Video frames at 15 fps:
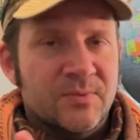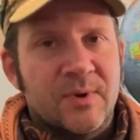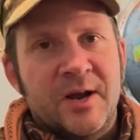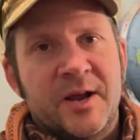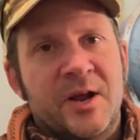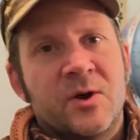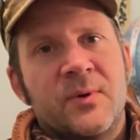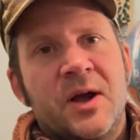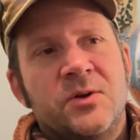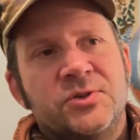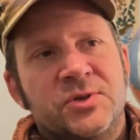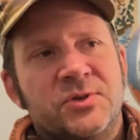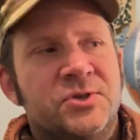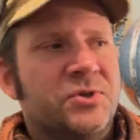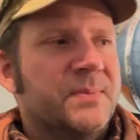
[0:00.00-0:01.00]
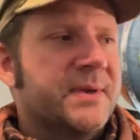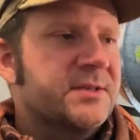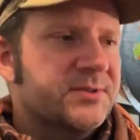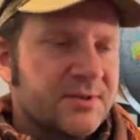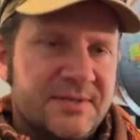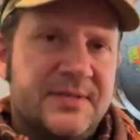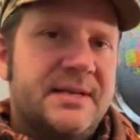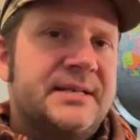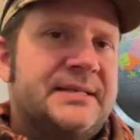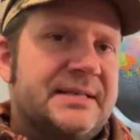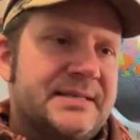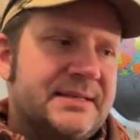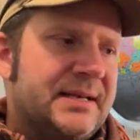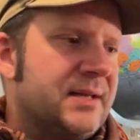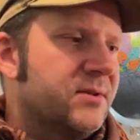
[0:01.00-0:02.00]
running around you do because there's things
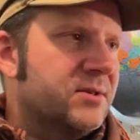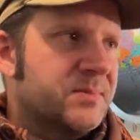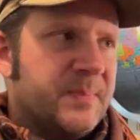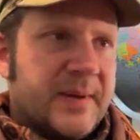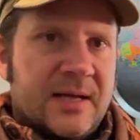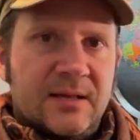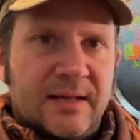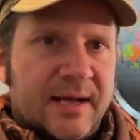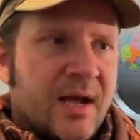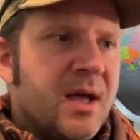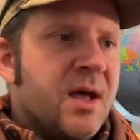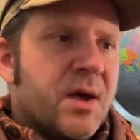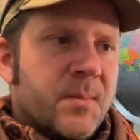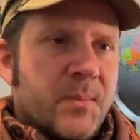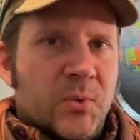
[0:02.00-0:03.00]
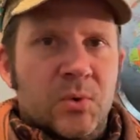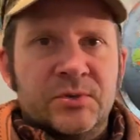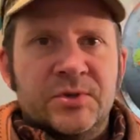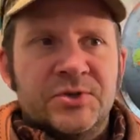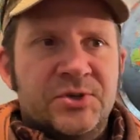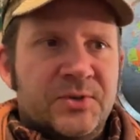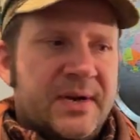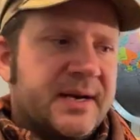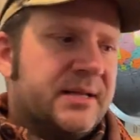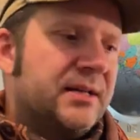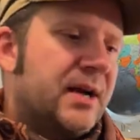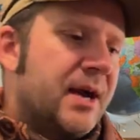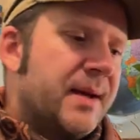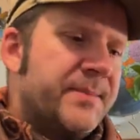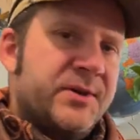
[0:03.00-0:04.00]
to see. There's big like boulders you can
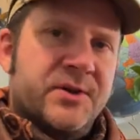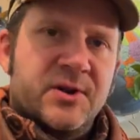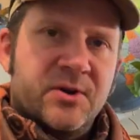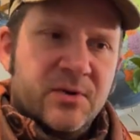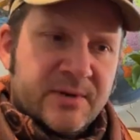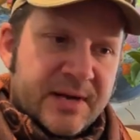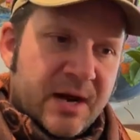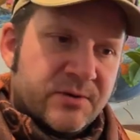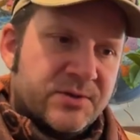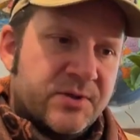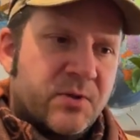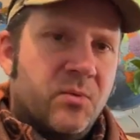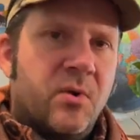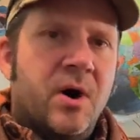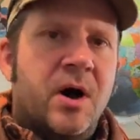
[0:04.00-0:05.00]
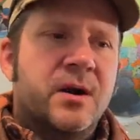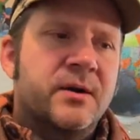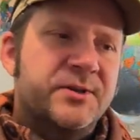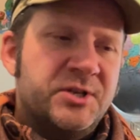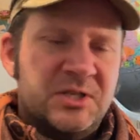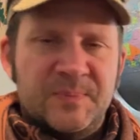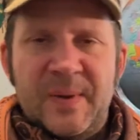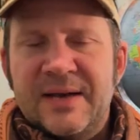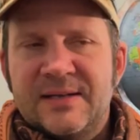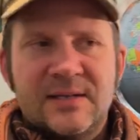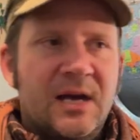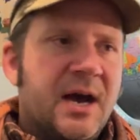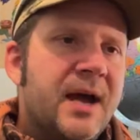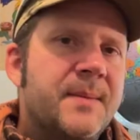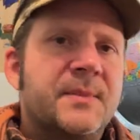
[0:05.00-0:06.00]
climb, you can go down to the water, and you spend
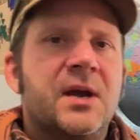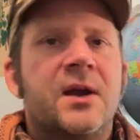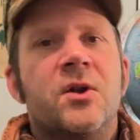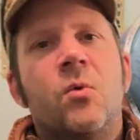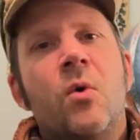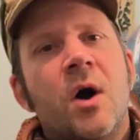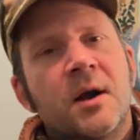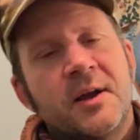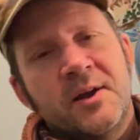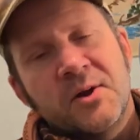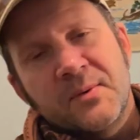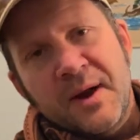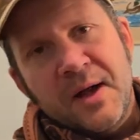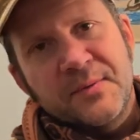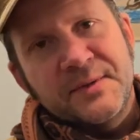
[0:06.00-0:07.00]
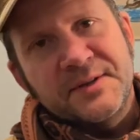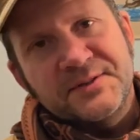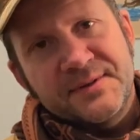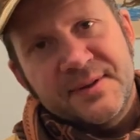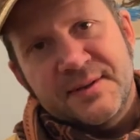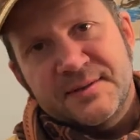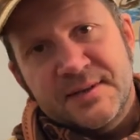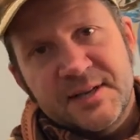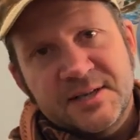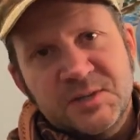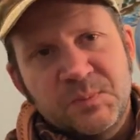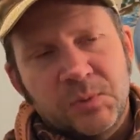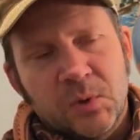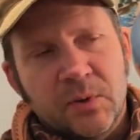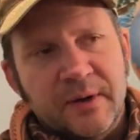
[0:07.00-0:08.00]
time kind of walking around these things and
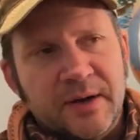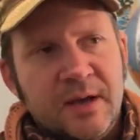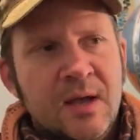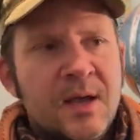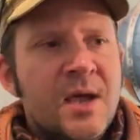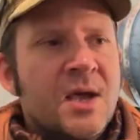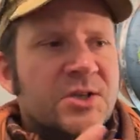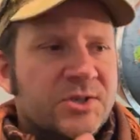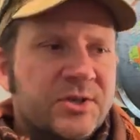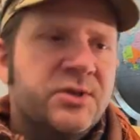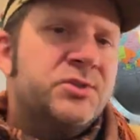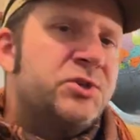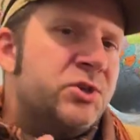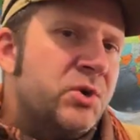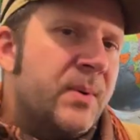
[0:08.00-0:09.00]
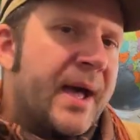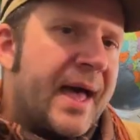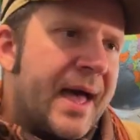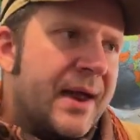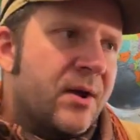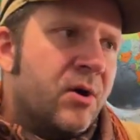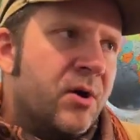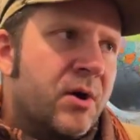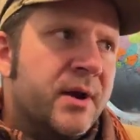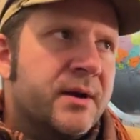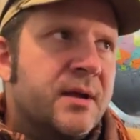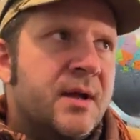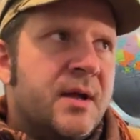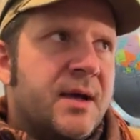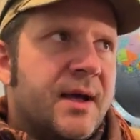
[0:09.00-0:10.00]
exploring. So you do add on
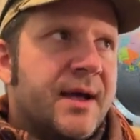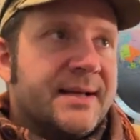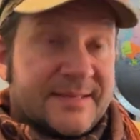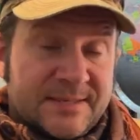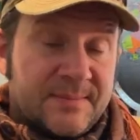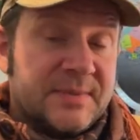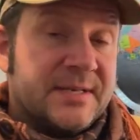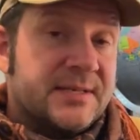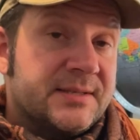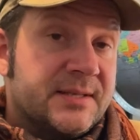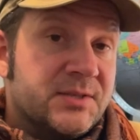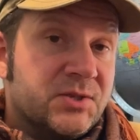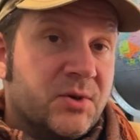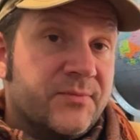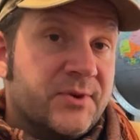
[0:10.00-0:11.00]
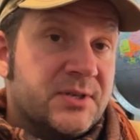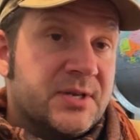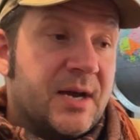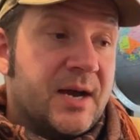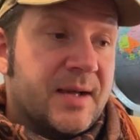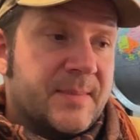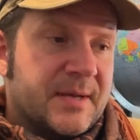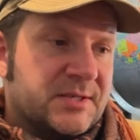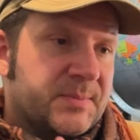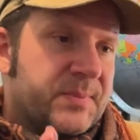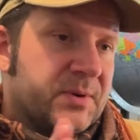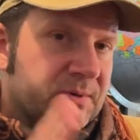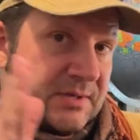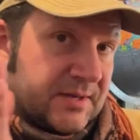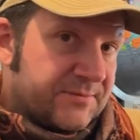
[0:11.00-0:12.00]
uh, some distance over time as
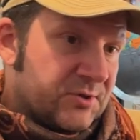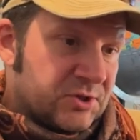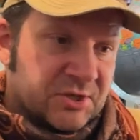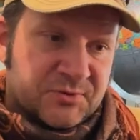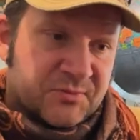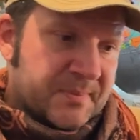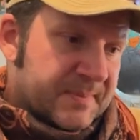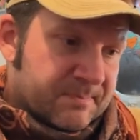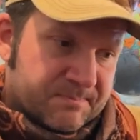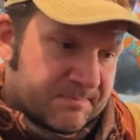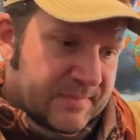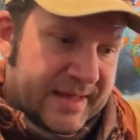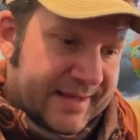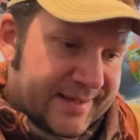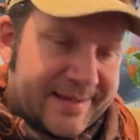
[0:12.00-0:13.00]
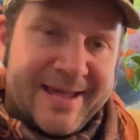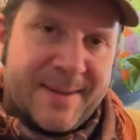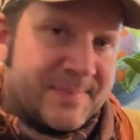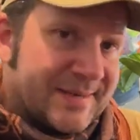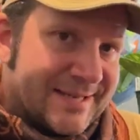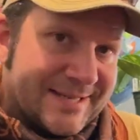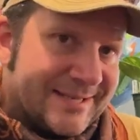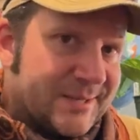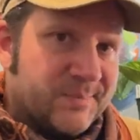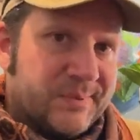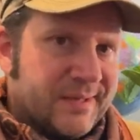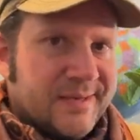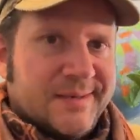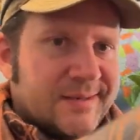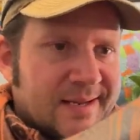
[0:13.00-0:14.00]
opposed to if you just re- like kept
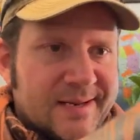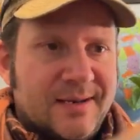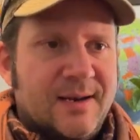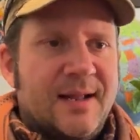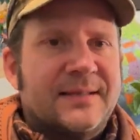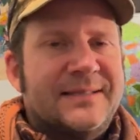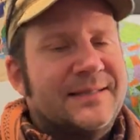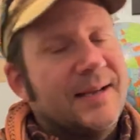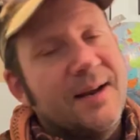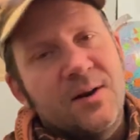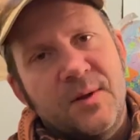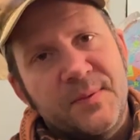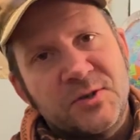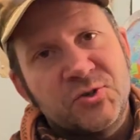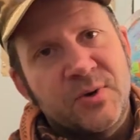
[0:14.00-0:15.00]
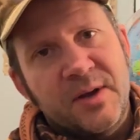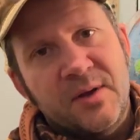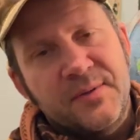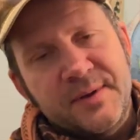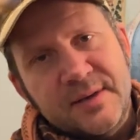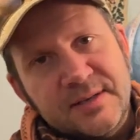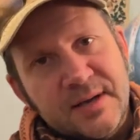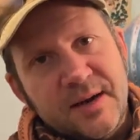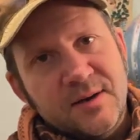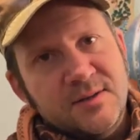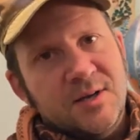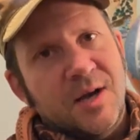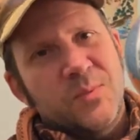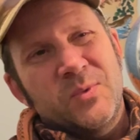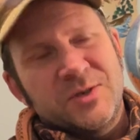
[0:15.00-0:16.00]
disciplined and, and stayed on the trail the entire
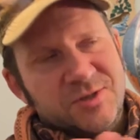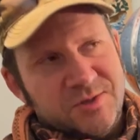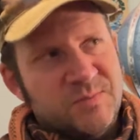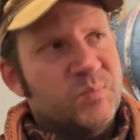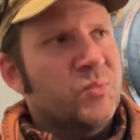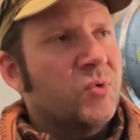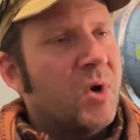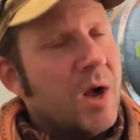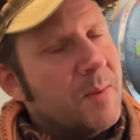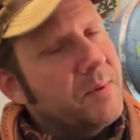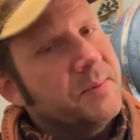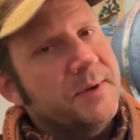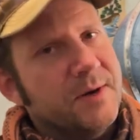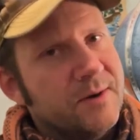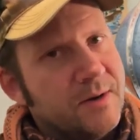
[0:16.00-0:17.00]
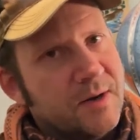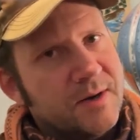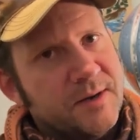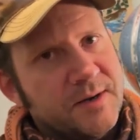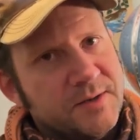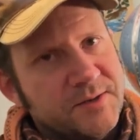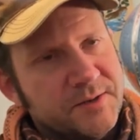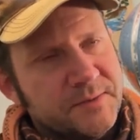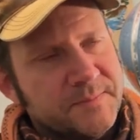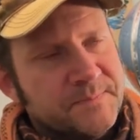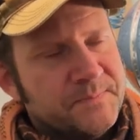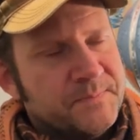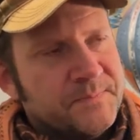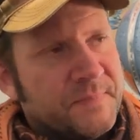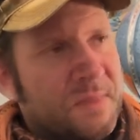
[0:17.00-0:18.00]
time, which probably you're not going to do.
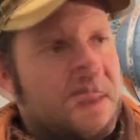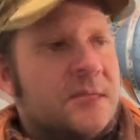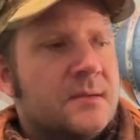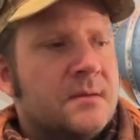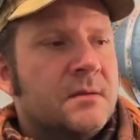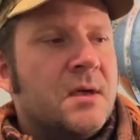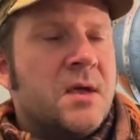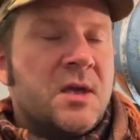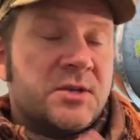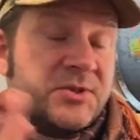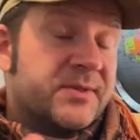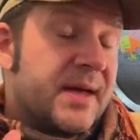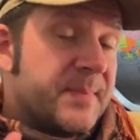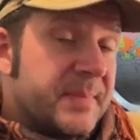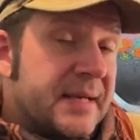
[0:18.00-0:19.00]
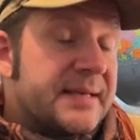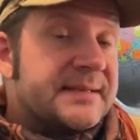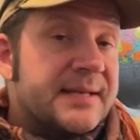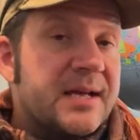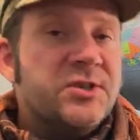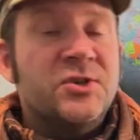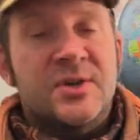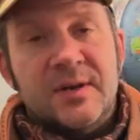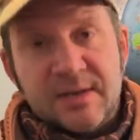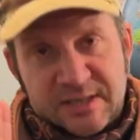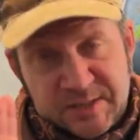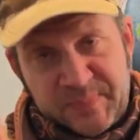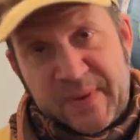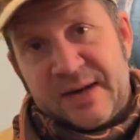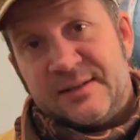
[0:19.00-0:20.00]
So that being said, you can
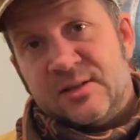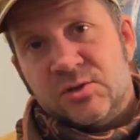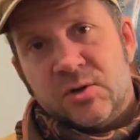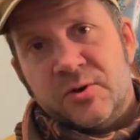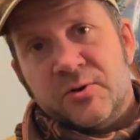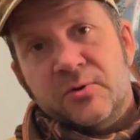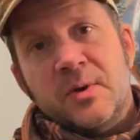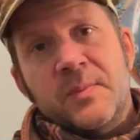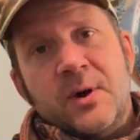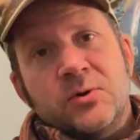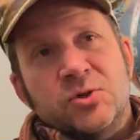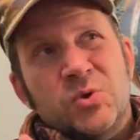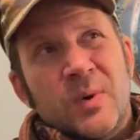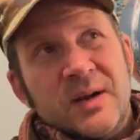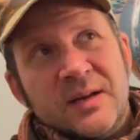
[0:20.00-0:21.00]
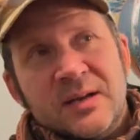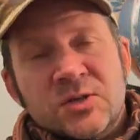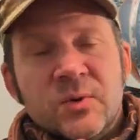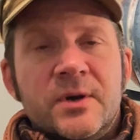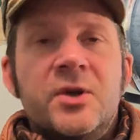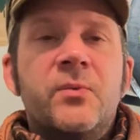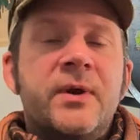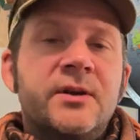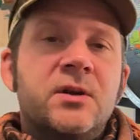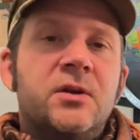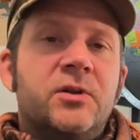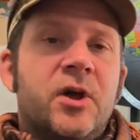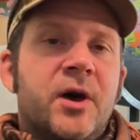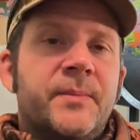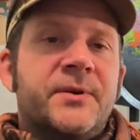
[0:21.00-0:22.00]
expect a total about 20, 21
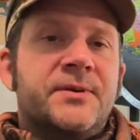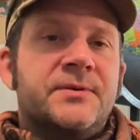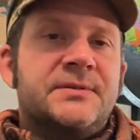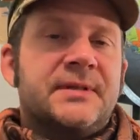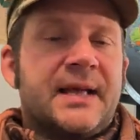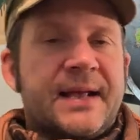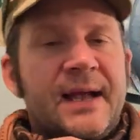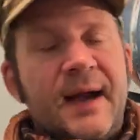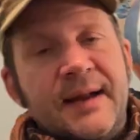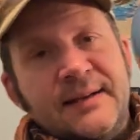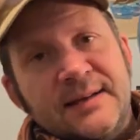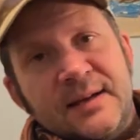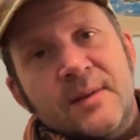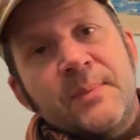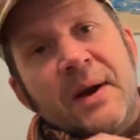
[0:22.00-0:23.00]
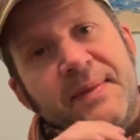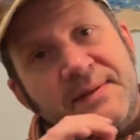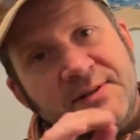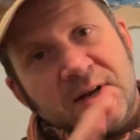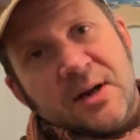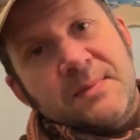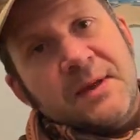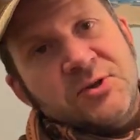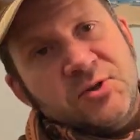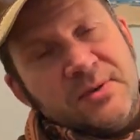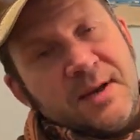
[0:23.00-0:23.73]
kilometers like I did by the time that you